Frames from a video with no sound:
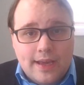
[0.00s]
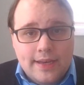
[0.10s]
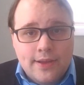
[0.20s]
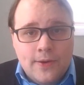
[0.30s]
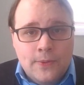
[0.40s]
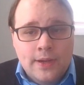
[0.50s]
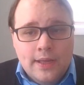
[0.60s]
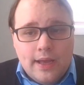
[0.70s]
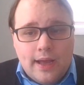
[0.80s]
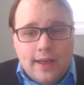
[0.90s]
I know
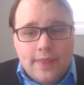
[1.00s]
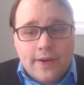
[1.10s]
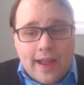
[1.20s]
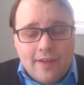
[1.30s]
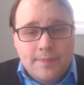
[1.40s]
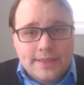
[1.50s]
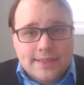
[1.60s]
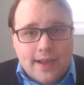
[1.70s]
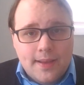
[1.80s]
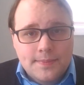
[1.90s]
there have been
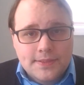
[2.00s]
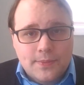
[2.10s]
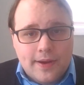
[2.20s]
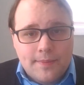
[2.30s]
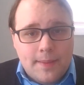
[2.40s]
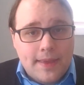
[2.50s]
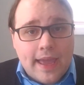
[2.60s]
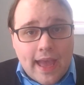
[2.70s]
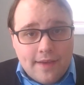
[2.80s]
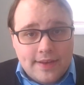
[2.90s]
times where maybe
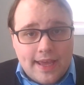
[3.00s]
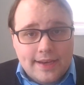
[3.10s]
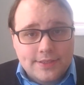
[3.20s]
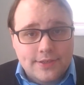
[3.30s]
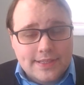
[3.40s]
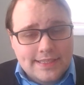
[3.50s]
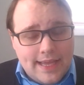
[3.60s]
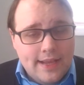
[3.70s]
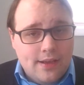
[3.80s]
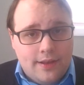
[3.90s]
I haven't had a certain
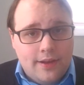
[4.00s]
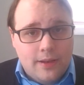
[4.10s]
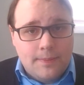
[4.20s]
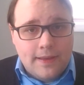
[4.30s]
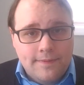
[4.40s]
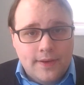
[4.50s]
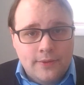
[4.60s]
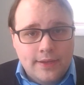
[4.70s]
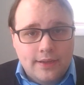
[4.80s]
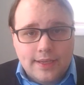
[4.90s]
setting on
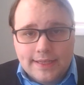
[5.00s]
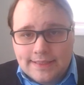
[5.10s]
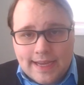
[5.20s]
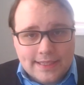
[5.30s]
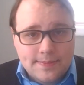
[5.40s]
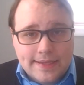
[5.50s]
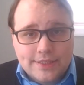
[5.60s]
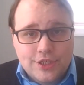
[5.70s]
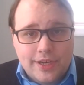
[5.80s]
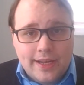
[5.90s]
phone. I'll get a text
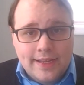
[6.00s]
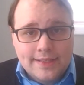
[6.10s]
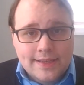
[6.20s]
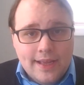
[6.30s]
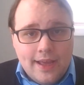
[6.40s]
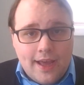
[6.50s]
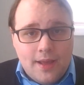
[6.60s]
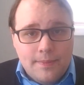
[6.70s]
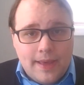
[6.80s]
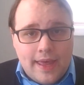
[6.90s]
message at night,
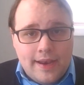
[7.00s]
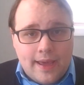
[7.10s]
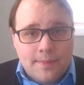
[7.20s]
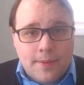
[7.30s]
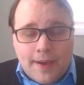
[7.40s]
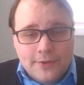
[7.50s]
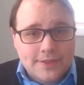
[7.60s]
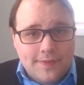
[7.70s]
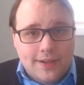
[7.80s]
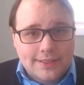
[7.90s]
and I'm about
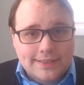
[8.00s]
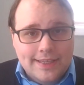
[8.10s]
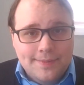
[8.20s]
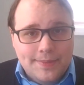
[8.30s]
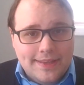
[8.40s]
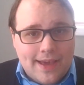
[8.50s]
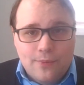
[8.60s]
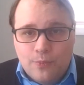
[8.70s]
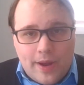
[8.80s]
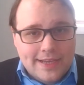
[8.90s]
to fall asleep, but
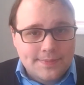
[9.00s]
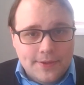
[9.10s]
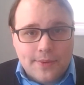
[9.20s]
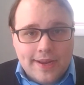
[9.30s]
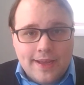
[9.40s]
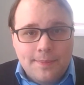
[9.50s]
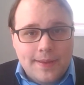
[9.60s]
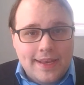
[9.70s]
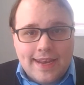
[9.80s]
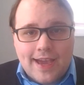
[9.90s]
that wakes me right
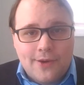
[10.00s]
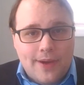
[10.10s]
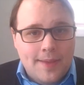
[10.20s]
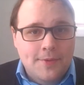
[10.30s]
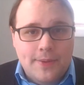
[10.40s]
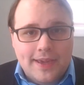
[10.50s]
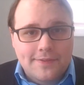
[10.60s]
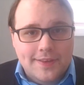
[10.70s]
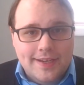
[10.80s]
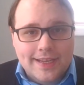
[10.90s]
up, and now I'm
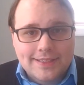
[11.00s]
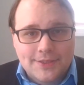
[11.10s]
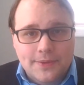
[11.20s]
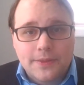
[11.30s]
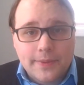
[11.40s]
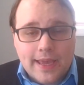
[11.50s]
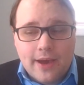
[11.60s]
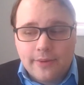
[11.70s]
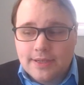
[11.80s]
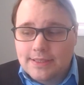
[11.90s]
awake for the next 2 or 3
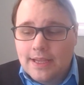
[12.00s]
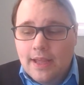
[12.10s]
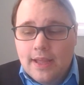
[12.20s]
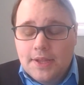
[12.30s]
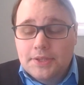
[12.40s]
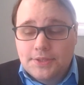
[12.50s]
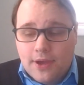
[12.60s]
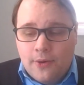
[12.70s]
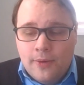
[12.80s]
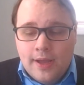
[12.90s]
hours.
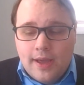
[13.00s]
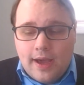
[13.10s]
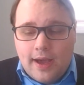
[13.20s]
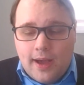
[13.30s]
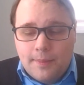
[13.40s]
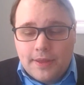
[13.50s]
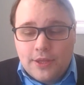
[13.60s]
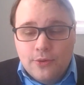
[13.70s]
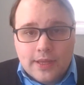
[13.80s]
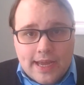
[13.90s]
So
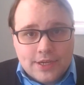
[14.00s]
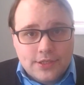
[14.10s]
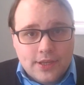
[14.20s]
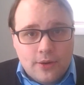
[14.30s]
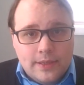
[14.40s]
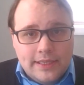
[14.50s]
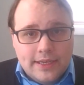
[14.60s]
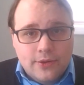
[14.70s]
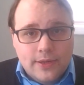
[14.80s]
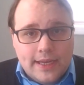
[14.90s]
you can actually go in
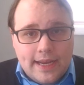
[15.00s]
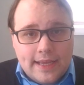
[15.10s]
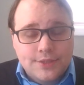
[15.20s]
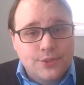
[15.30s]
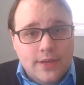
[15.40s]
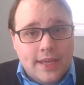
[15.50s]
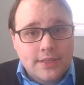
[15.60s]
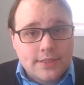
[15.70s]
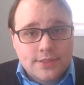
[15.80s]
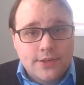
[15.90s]
and create a do
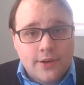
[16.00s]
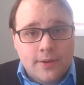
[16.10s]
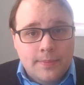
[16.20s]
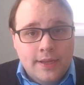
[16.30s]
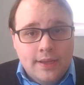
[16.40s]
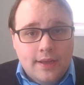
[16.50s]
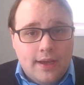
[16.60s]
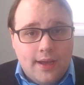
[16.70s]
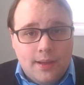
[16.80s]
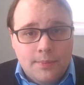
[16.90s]
not disturb
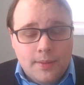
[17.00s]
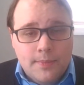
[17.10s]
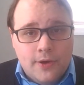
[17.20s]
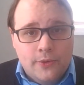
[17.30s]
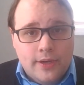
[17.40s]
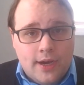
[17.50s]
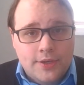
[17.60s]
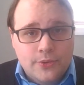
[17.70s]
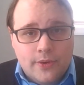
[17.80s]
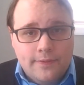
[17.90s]
mode
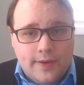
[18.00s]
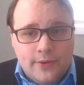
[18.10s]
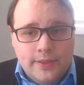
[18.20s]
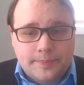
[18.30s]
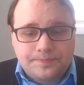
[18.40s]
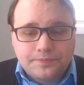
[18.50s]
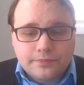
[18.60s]
on your phone.